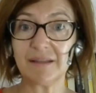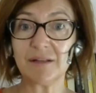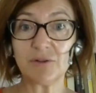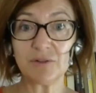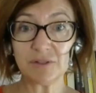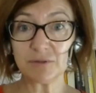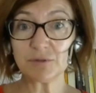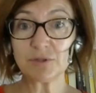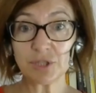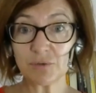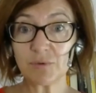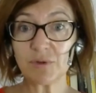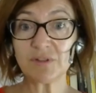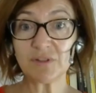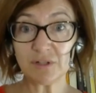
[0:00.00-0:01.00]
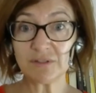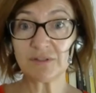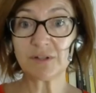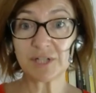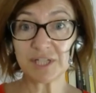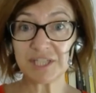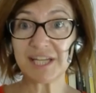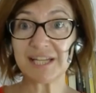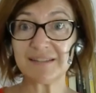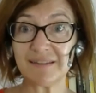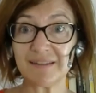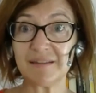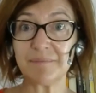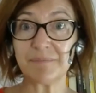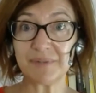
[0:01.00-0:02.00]
The constitution was also
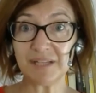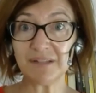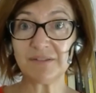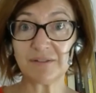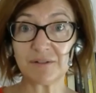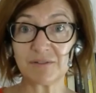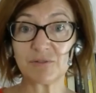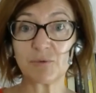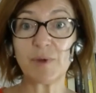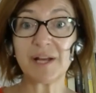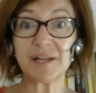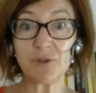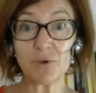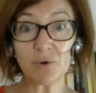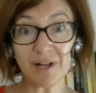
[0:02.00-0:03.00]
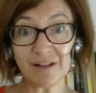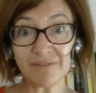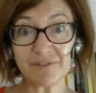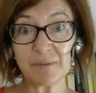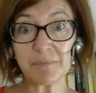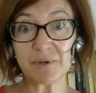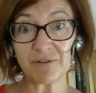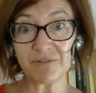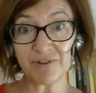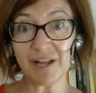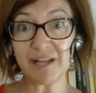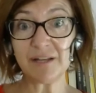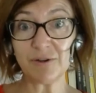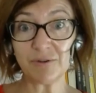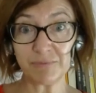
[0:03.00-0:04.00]
rejected in prisons, where you have the
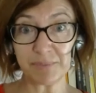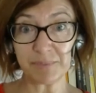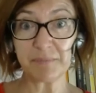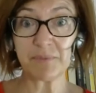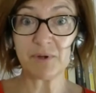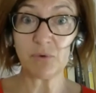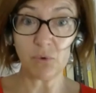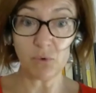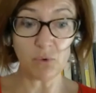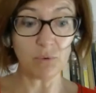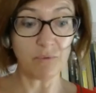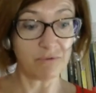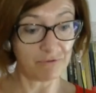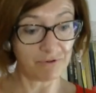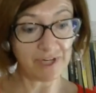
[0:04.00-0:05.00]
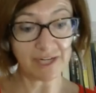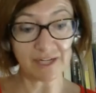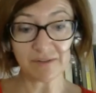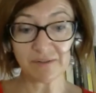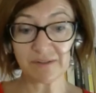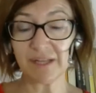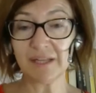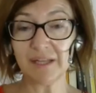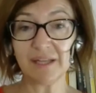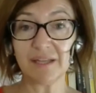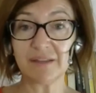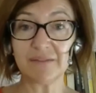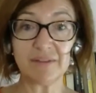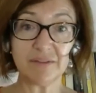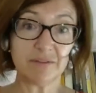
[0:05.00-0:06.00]
profile of people who first
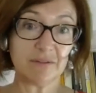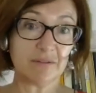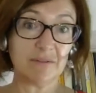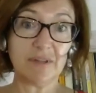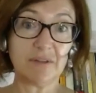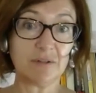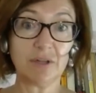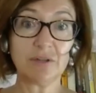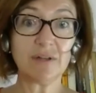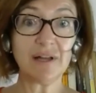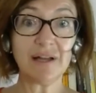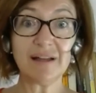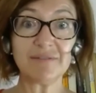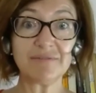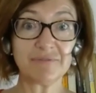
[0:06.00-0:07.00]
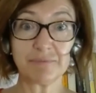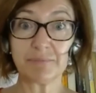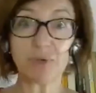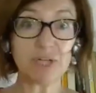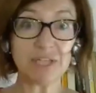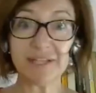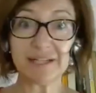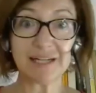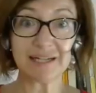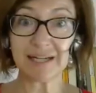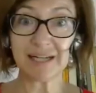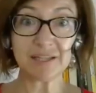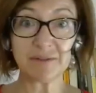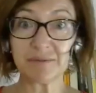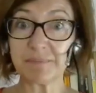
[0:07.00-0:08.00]
did not have political
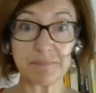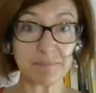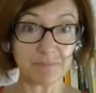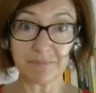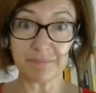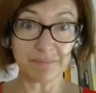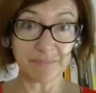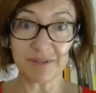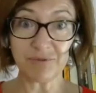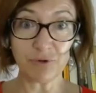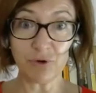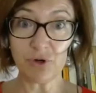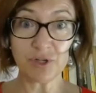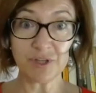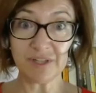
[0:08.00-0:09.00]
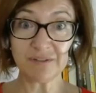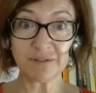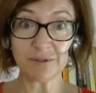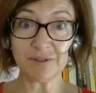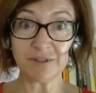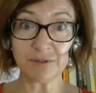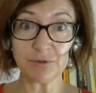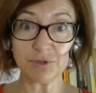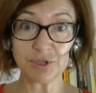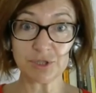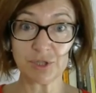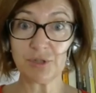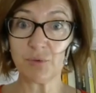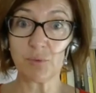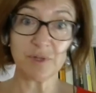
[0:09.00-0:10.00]
rights before this
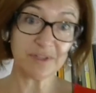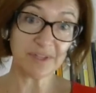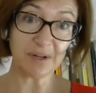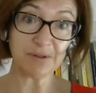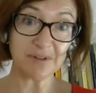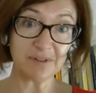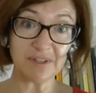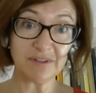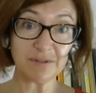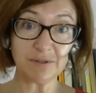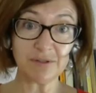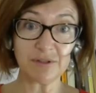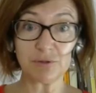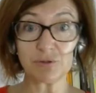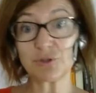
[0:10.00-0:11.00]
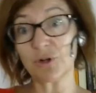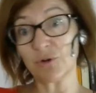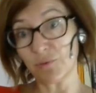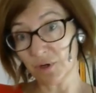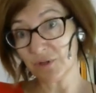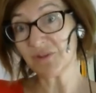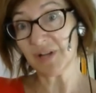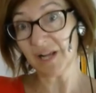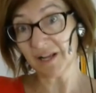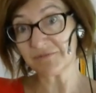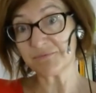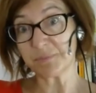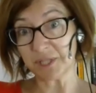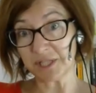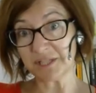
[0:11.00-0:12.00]
constitution, without this constitution won't
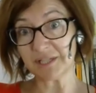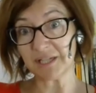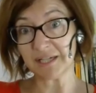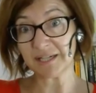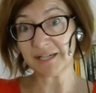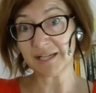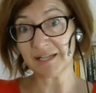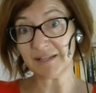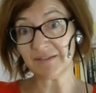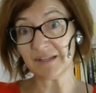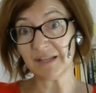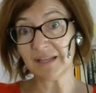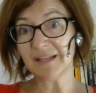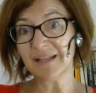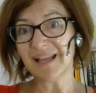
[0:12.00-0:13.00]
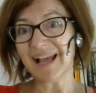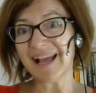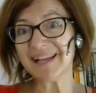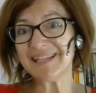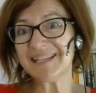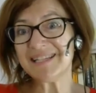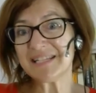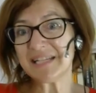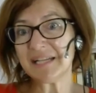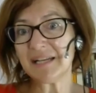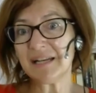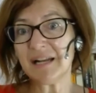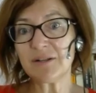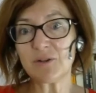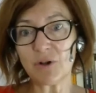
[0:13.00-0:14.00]
have political rights, and in
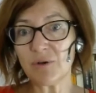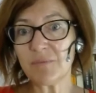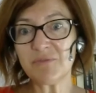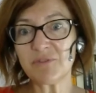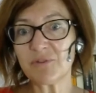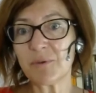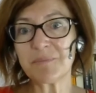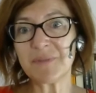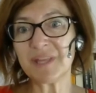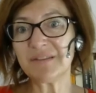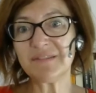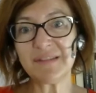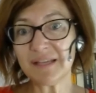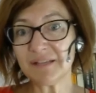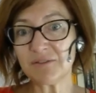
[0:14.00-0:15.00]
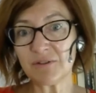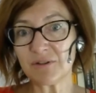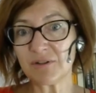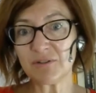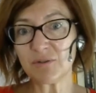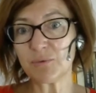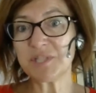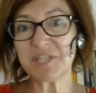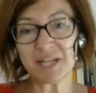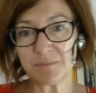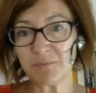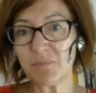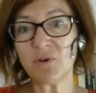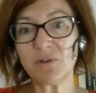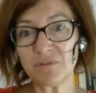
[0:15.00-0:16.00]
general comes from the sectors which are
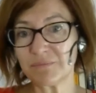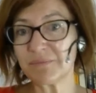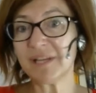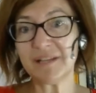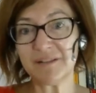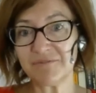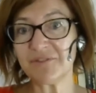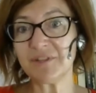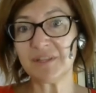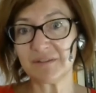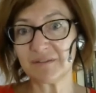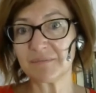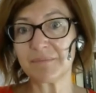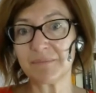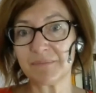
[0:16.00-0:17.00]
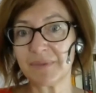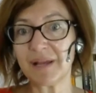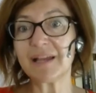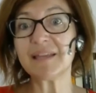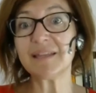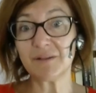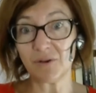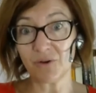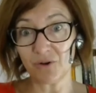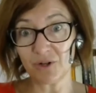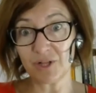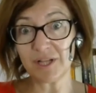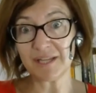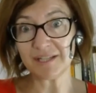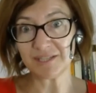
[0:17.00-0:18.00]
most benefit by
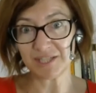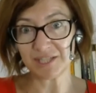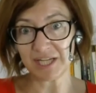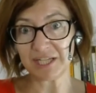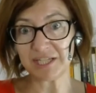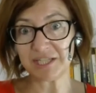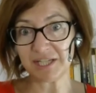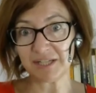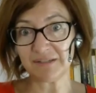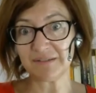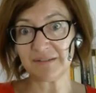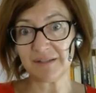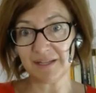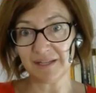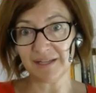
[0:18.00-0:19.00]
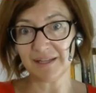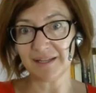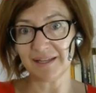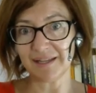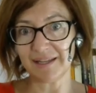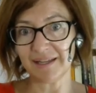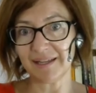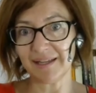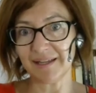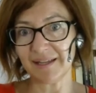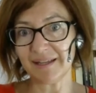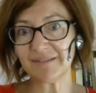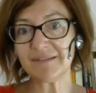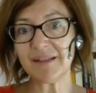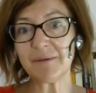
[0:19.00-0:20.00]
all the changes
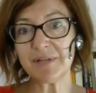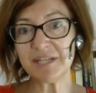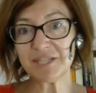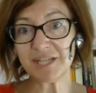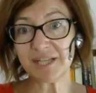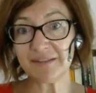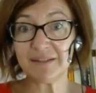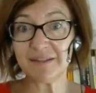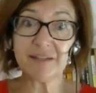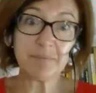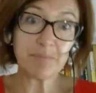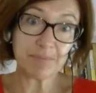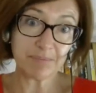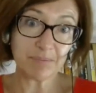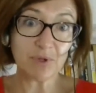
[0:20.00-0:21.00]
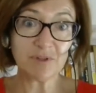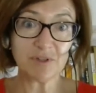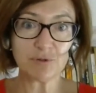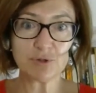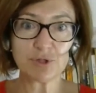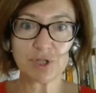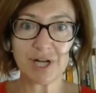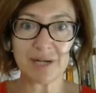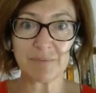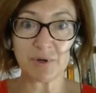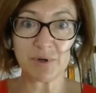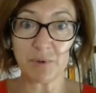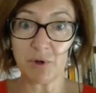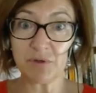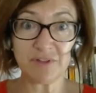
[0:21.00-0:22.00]
established in the constitutional
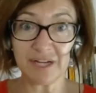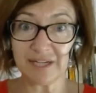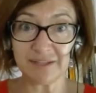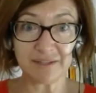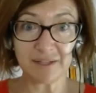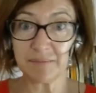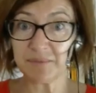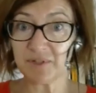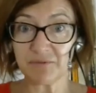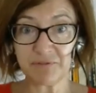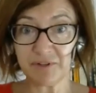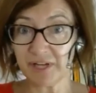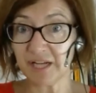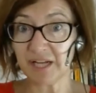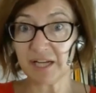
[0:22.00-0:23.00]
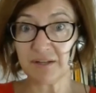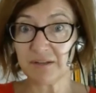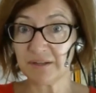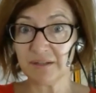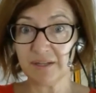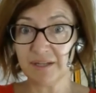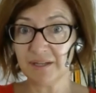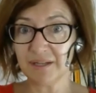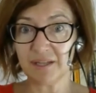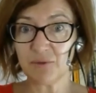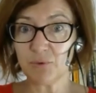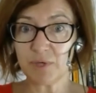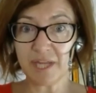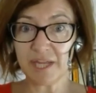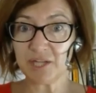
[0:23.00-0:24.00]
proposal in terms of health,
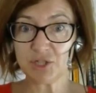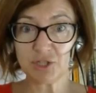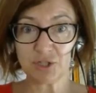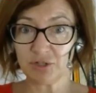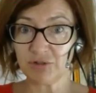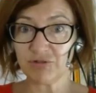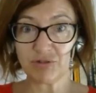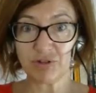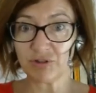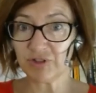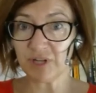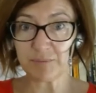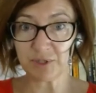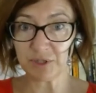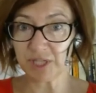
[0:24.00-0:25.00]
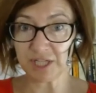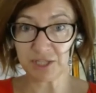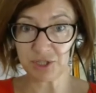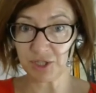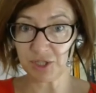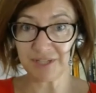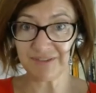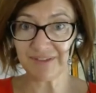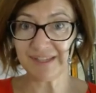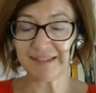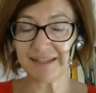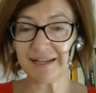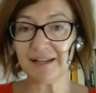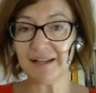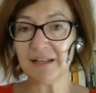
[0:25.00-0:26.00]
education, social protection,
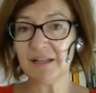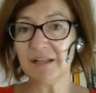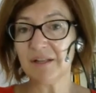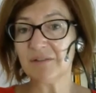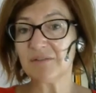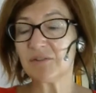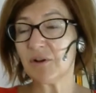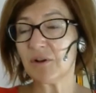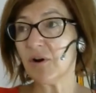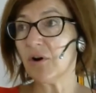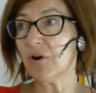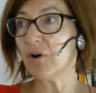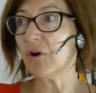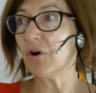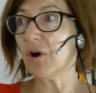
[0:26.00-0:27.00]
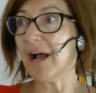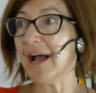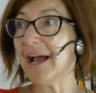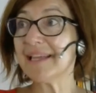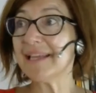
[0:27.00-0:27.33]
etc. So